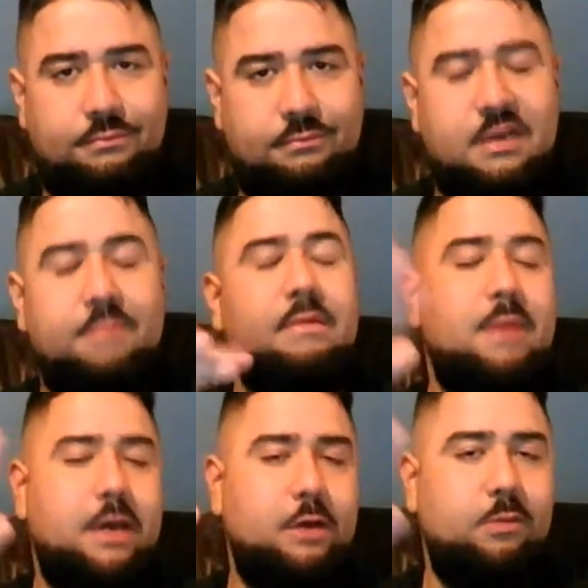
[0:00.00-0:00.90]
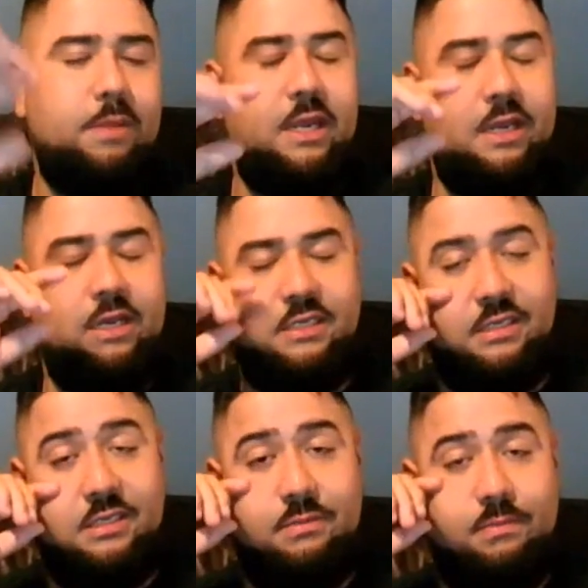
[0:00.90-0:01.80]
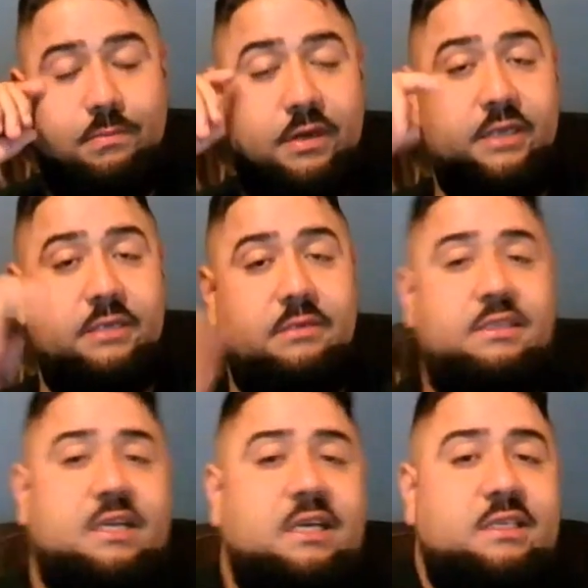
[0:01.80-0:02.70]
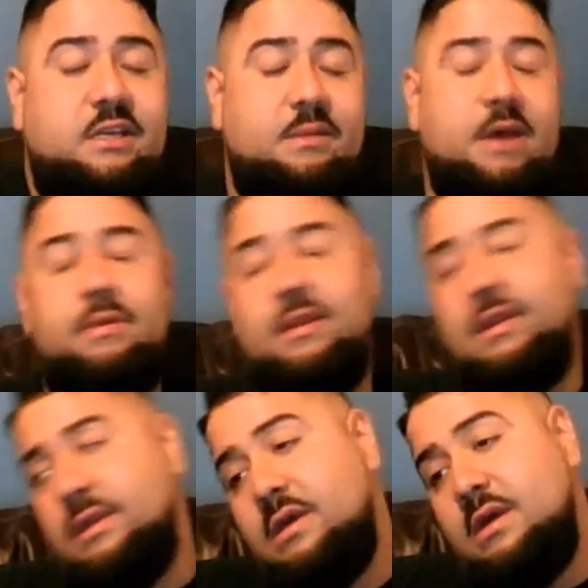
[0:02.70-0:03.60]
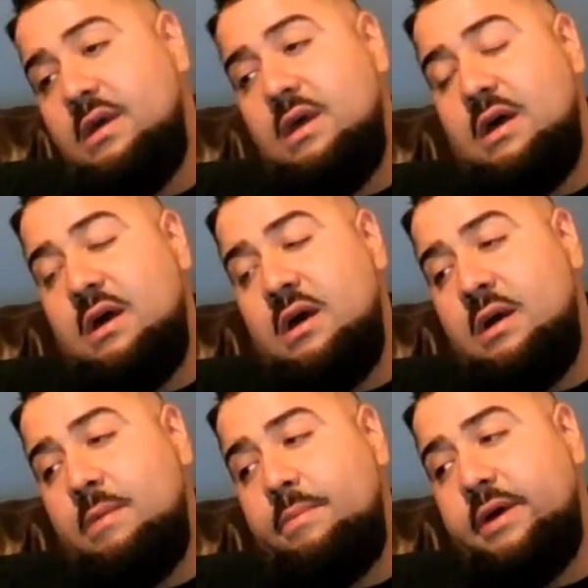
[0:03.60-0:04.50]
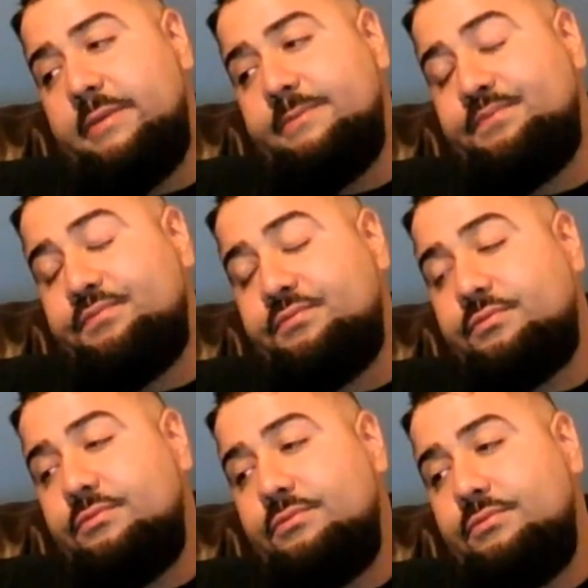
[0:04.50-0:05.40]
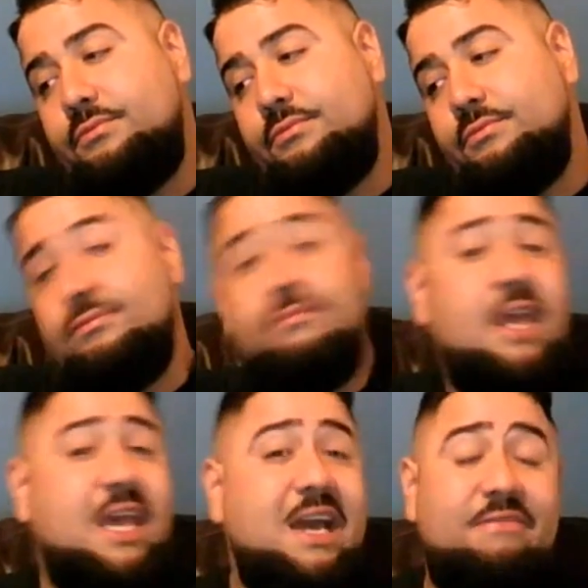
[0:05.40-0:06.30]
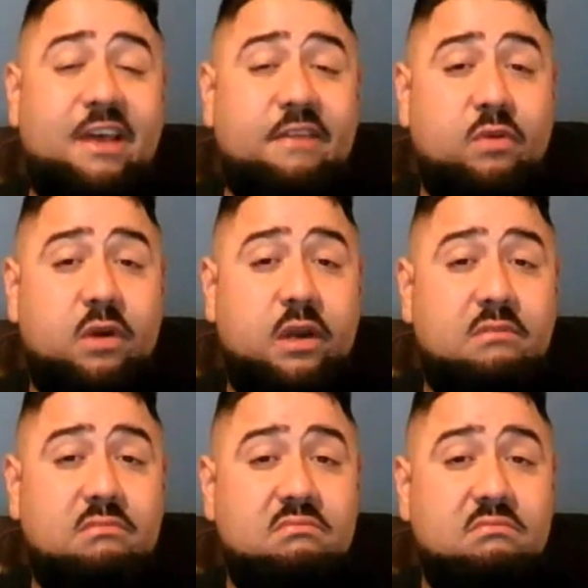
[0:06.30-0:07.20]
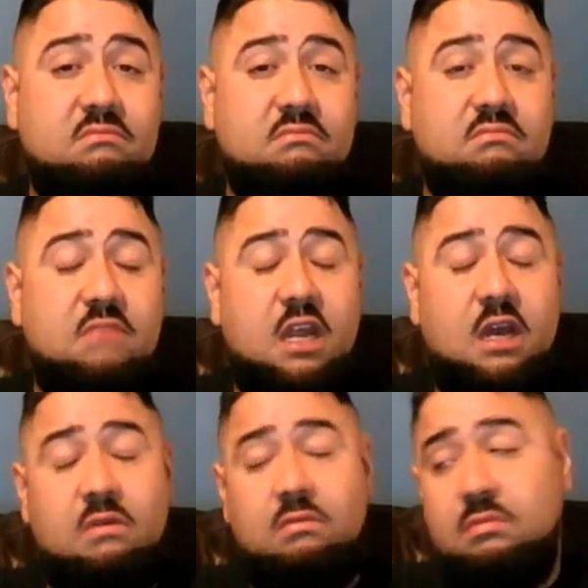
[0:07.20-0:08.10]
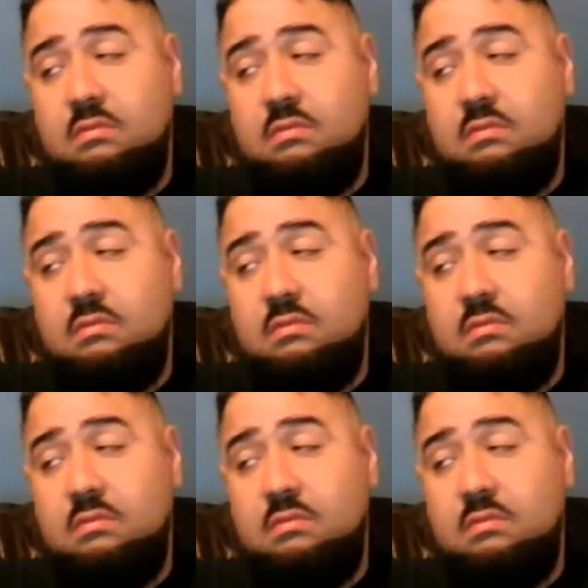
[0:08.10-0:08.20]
I'm not going to repeat it because it's pretty disgusting in my opinion. But he got flanked for it, you know.